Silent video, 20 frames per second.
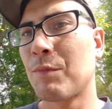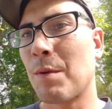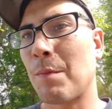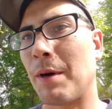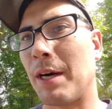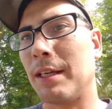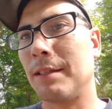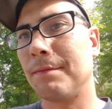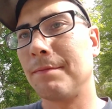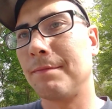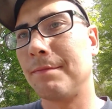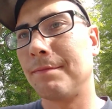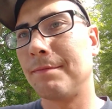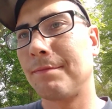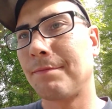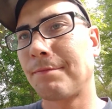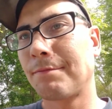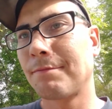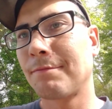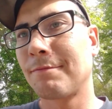But
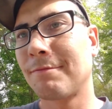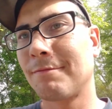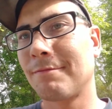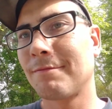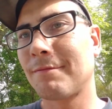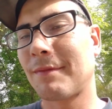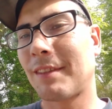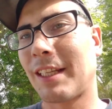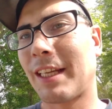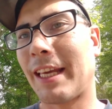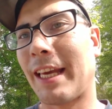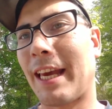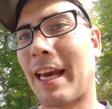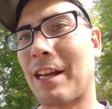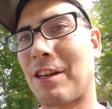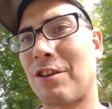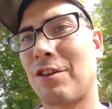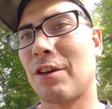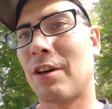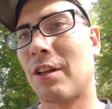
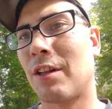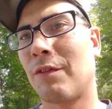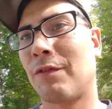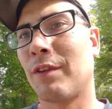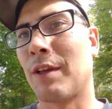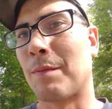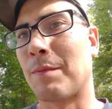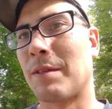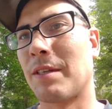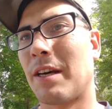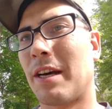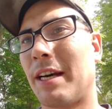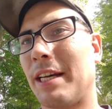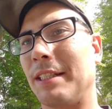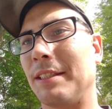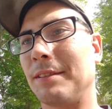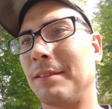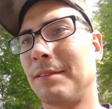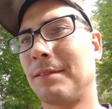catch you on the flip side.